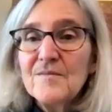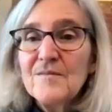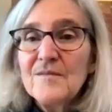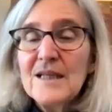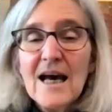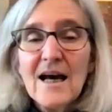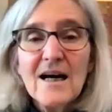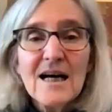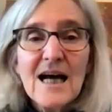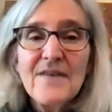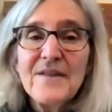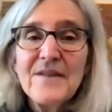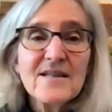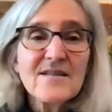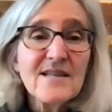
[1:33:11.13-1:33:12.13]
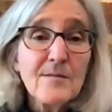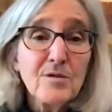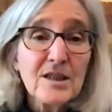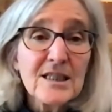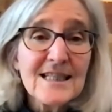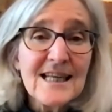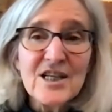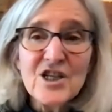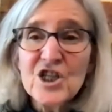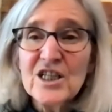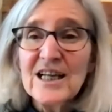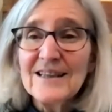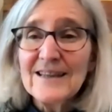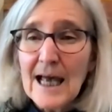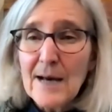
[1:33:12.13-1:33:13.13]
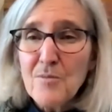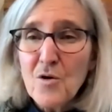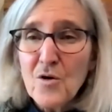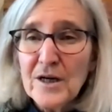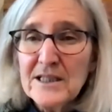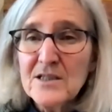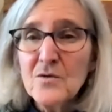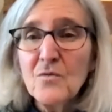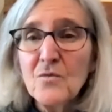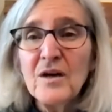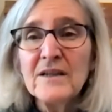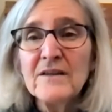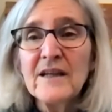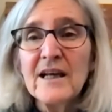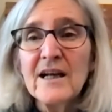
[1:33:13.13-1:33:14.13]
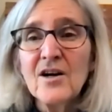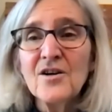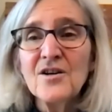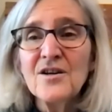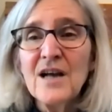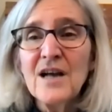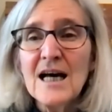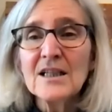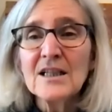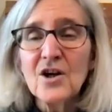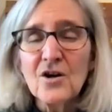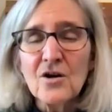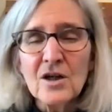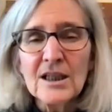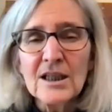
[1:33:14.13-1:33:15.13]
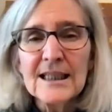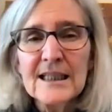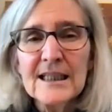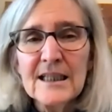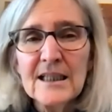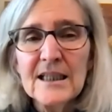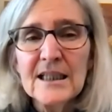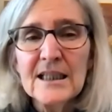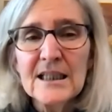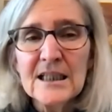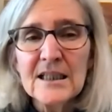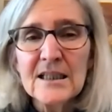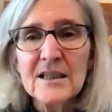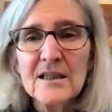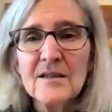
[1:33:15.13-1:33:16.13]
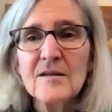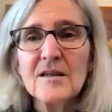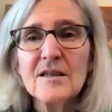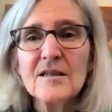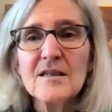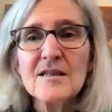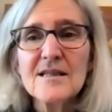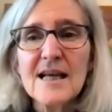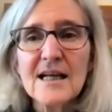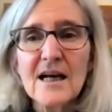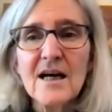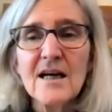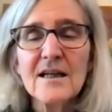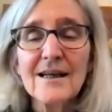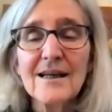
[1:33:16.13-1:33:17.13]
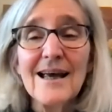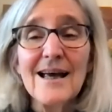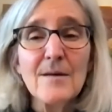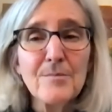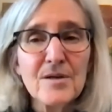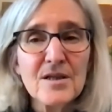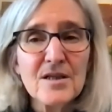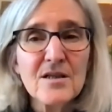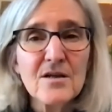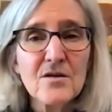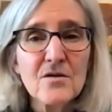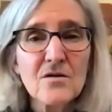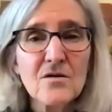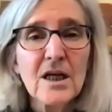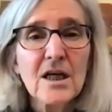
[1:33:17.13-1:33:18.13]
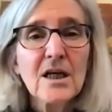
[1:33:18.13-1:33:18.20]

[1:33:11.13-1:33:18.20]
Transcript: Yeah, I think stabilization at that point, when they are not currently in a psychotic episode,